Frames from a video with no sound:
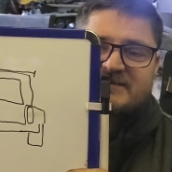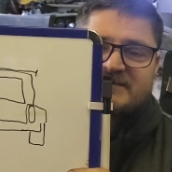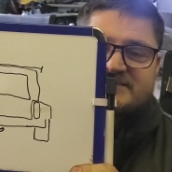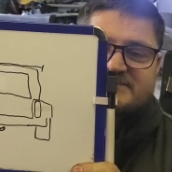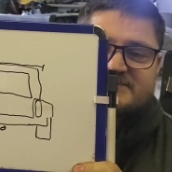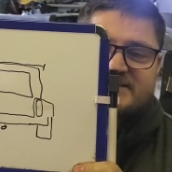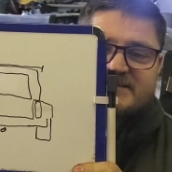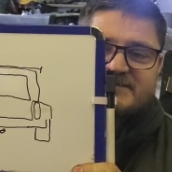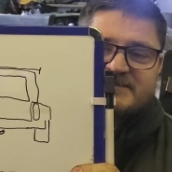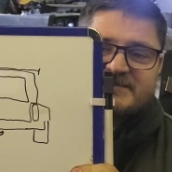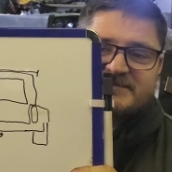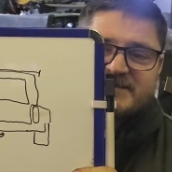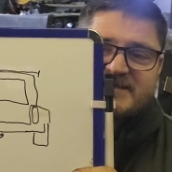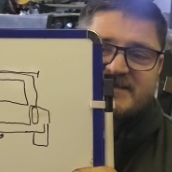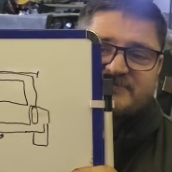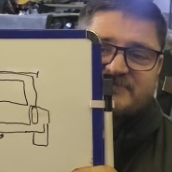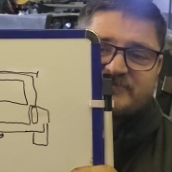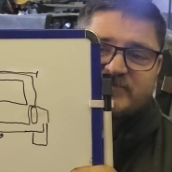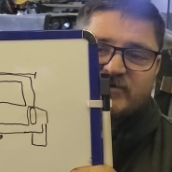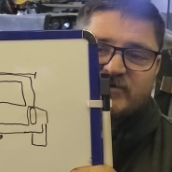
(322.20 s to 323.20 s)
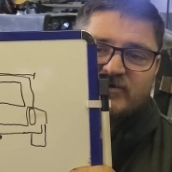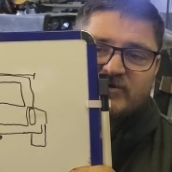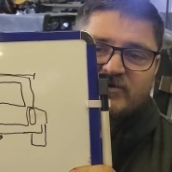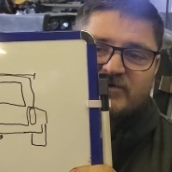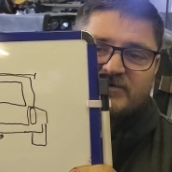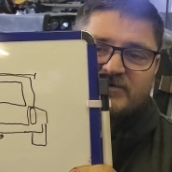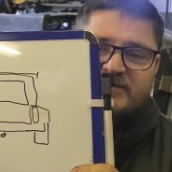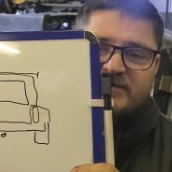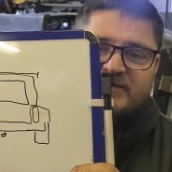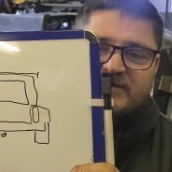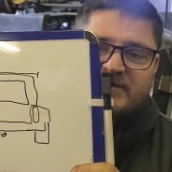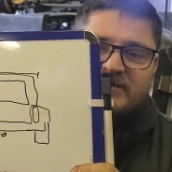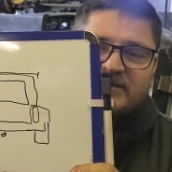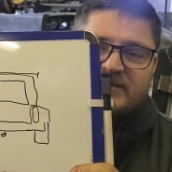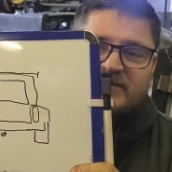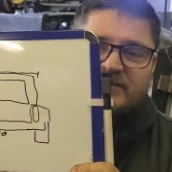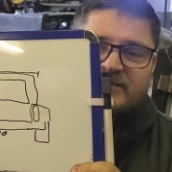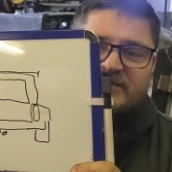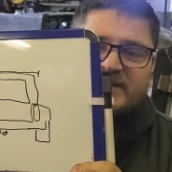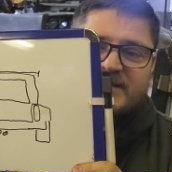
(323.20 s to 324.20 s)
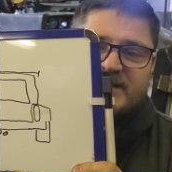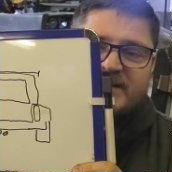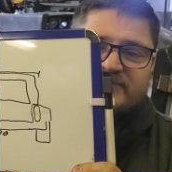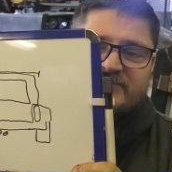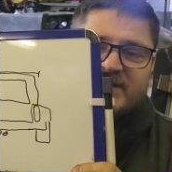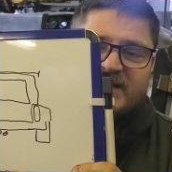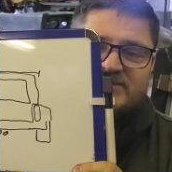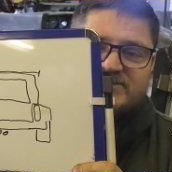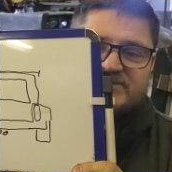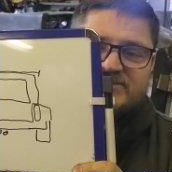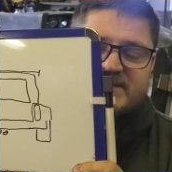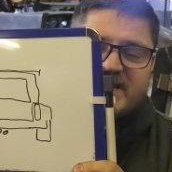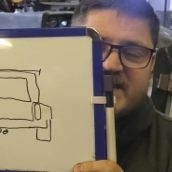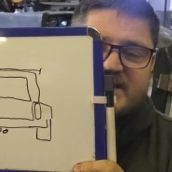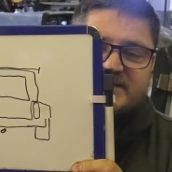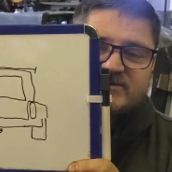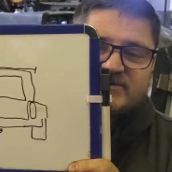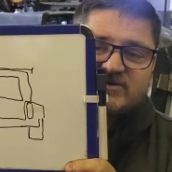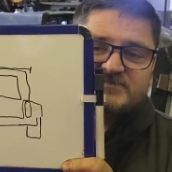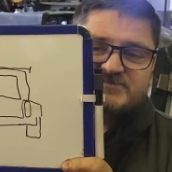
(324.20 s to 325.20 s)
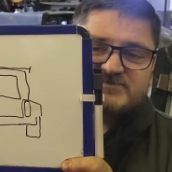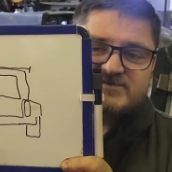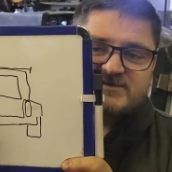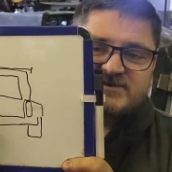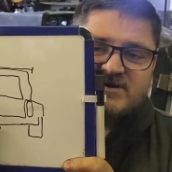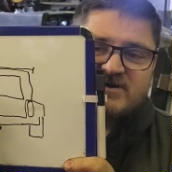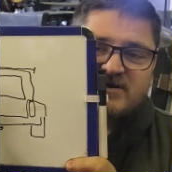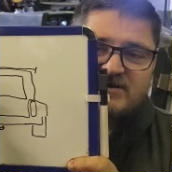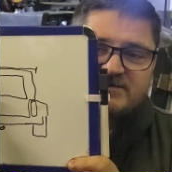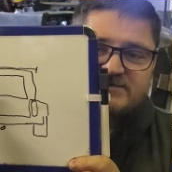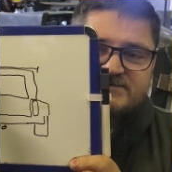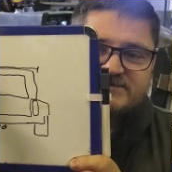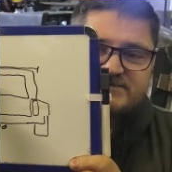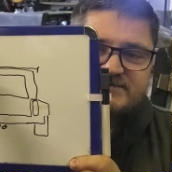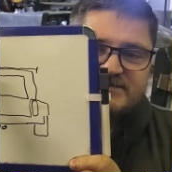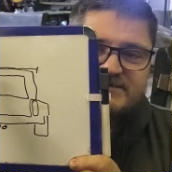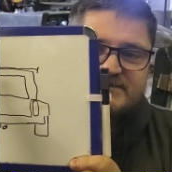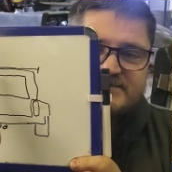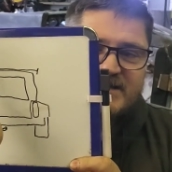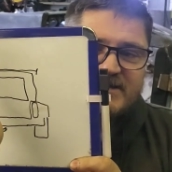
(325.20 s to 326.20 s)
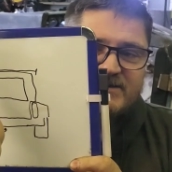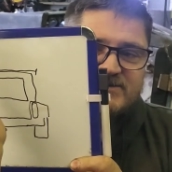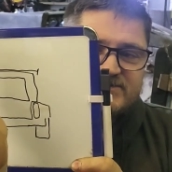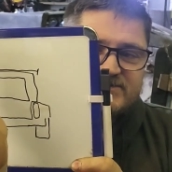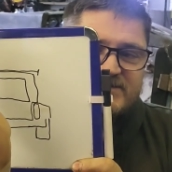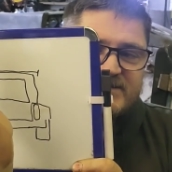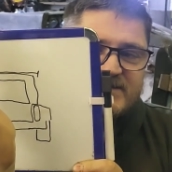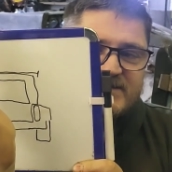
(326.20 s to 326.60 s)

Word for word: The side that they've put on, they haven't actually lined it up, so the arch is actually